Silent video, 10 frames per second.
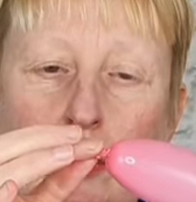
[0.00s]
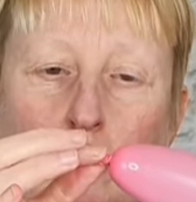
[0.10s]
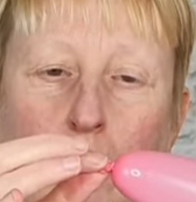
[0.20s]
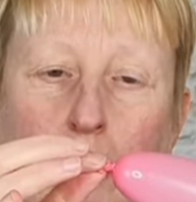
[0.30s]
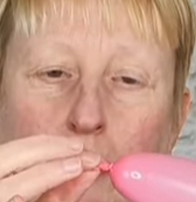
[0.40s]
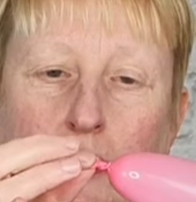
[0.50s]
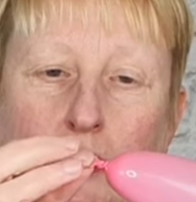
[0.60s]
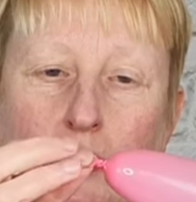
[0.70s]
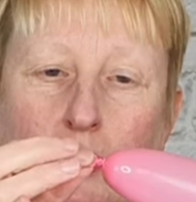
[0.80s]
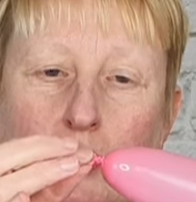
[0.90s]

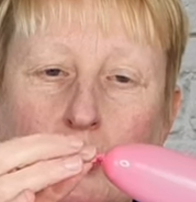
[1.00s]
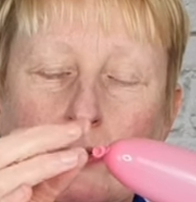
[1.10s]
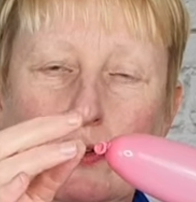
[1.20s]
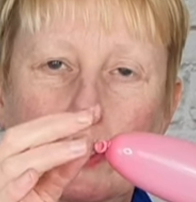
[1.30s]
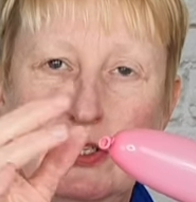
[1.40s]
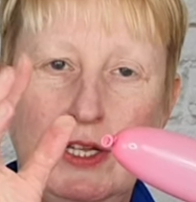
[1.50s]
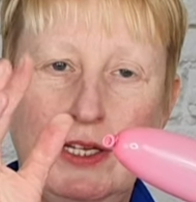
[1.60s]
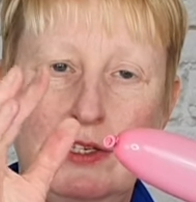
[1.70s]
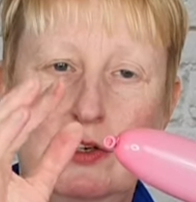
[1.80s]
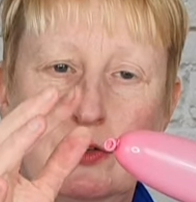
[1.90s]
when you finish
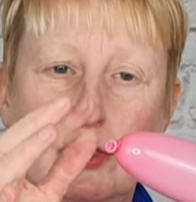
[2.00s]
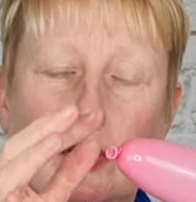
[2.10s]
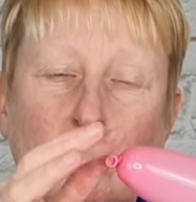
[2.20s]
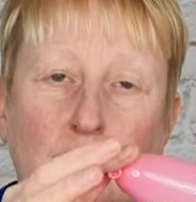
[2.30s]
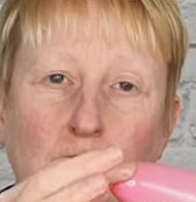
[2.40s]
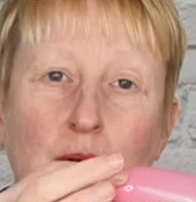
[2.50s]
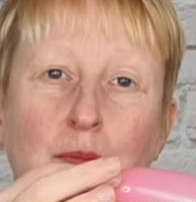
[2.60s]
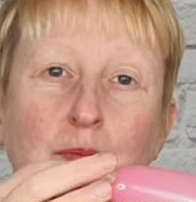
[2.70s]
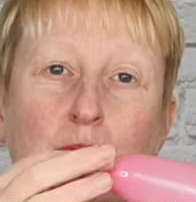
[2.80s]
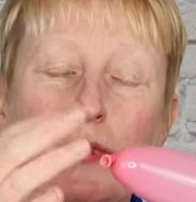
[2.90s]
that knot off,
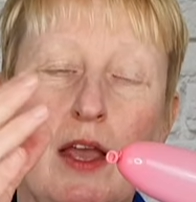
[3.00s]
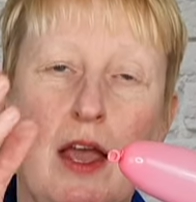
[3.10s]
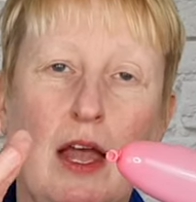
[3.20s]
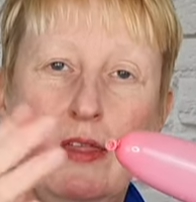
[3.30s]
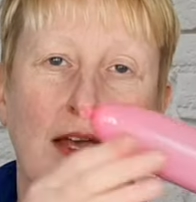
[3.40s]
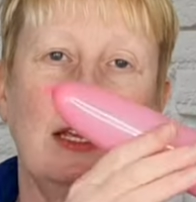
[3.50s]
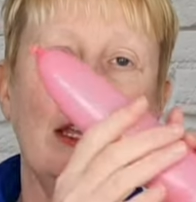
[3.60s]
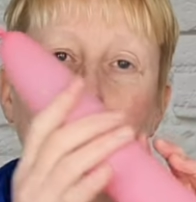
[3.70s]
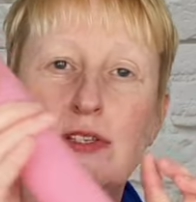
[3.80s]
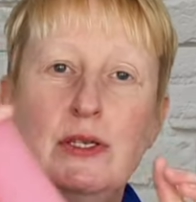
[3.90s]
and that
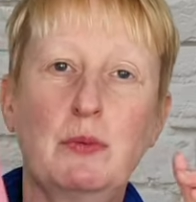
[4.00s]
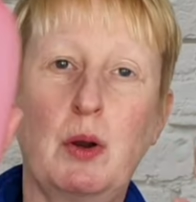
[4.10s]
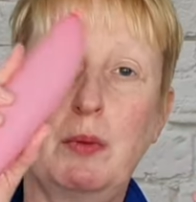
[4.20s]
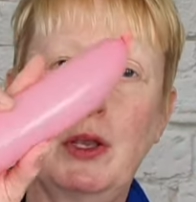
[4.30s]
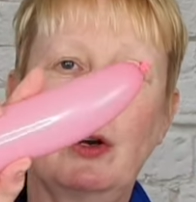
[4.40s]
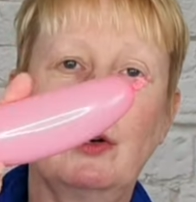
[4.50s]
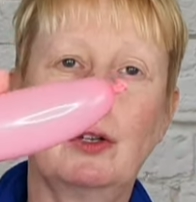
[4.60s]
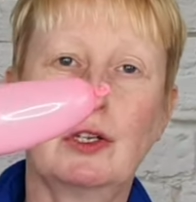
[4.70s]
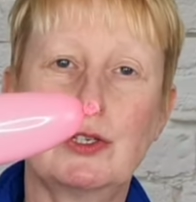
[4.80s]
gives you what we call a